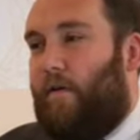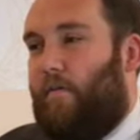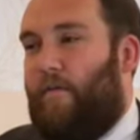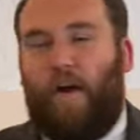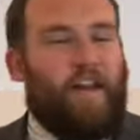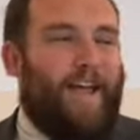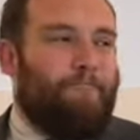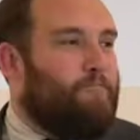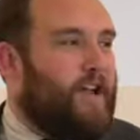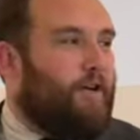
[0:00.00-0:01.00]
Without
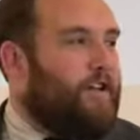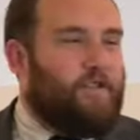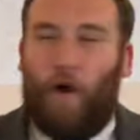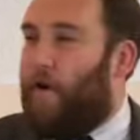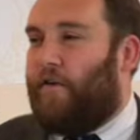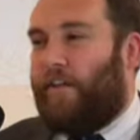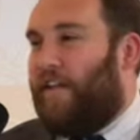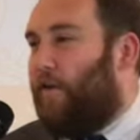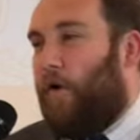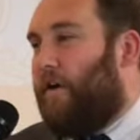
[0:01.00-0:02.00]
him, we are
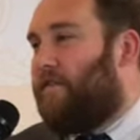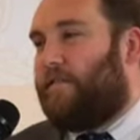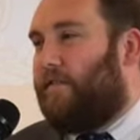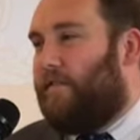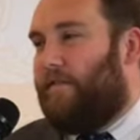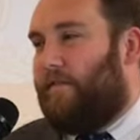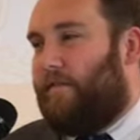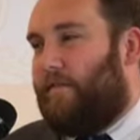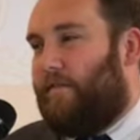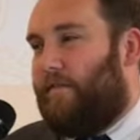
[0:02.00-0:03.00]
eternally lost,
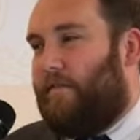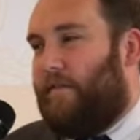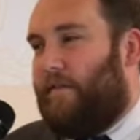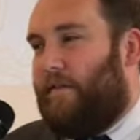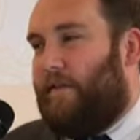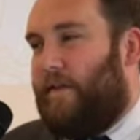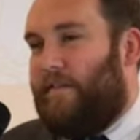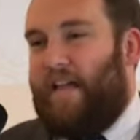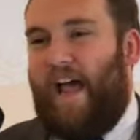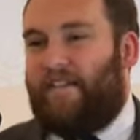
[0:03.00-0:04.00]

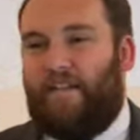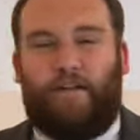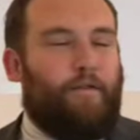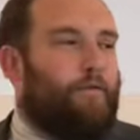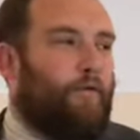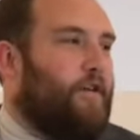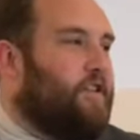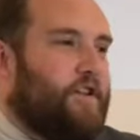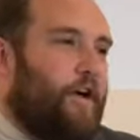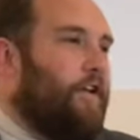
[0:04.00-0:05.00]
destined for
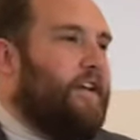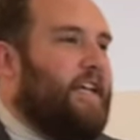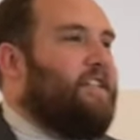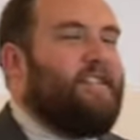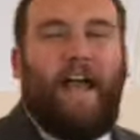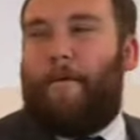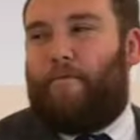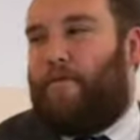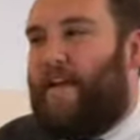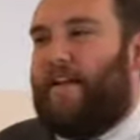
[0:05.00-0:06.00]
eternity
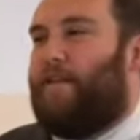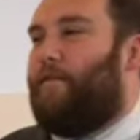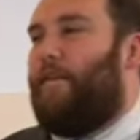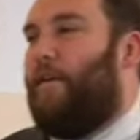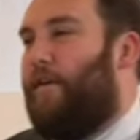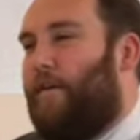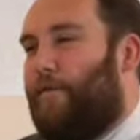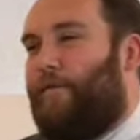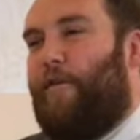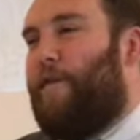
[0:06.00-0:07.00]
separated
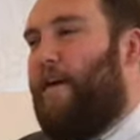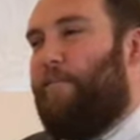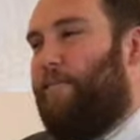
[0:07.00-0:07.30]
from him.